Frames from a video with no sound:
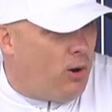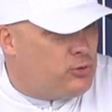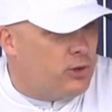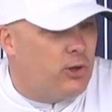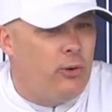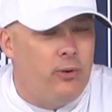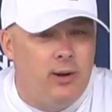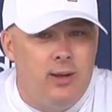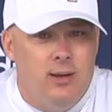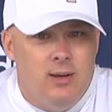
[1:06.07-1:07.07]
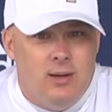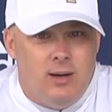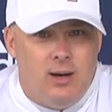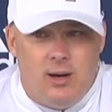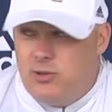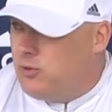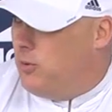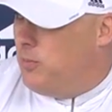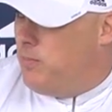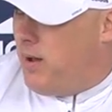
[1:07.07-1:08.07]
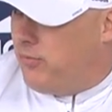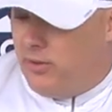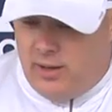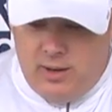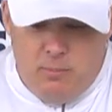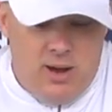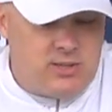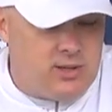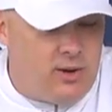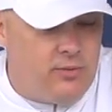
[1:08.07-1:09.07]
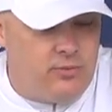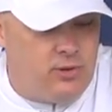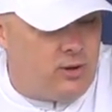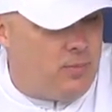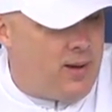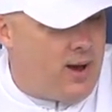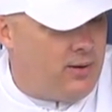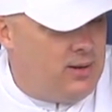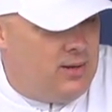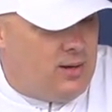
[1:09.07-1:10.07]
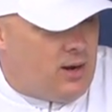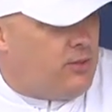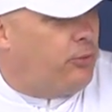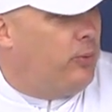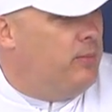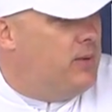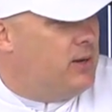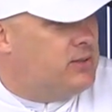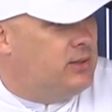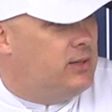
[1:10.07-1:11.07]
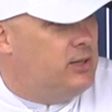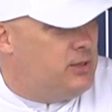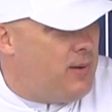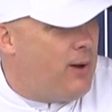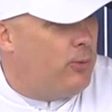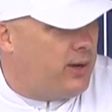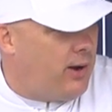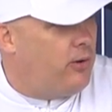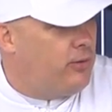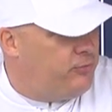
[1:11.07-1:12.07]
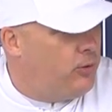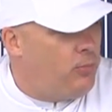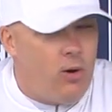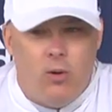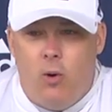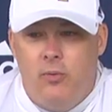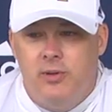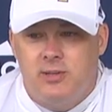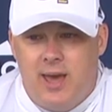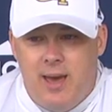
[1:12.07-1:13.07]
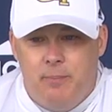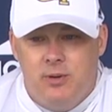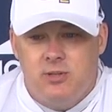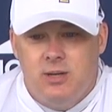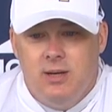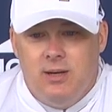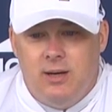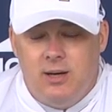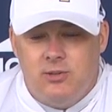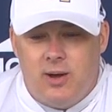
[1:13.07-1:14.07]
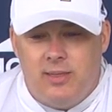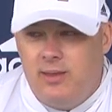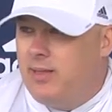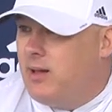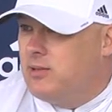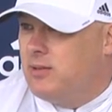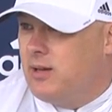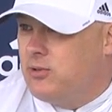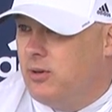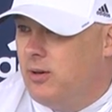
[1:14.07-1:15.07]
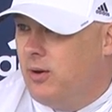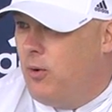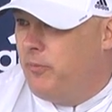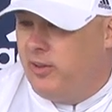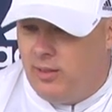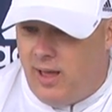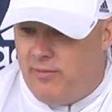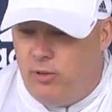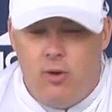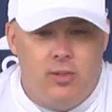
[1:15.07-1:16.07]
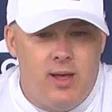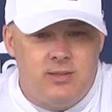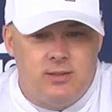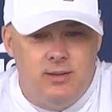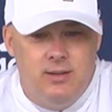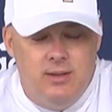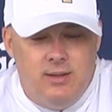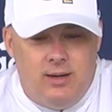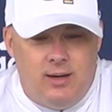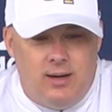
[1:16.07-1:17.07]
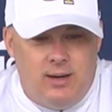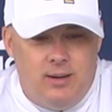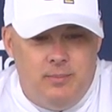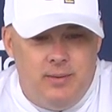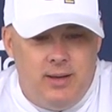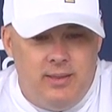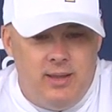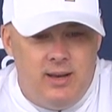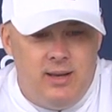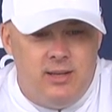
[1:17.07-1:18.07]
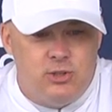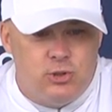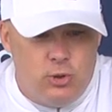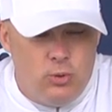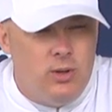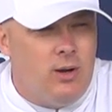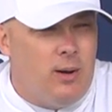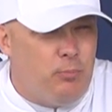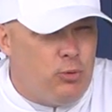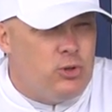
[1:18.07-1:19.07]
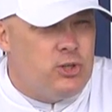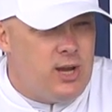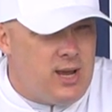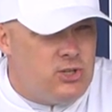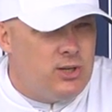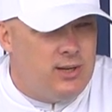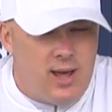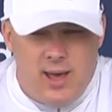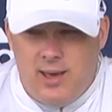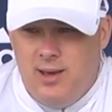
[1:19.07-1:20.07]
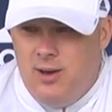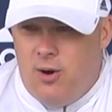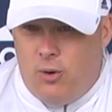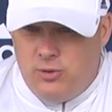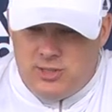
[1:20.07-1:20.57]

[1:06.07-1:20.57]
ball security. So Mike Flynn and myself took about 3 minutes to teach him how we carry a football on this campus. So I think that's good, hopefully a lifelong lesson. And then it is Student Appreciation Day on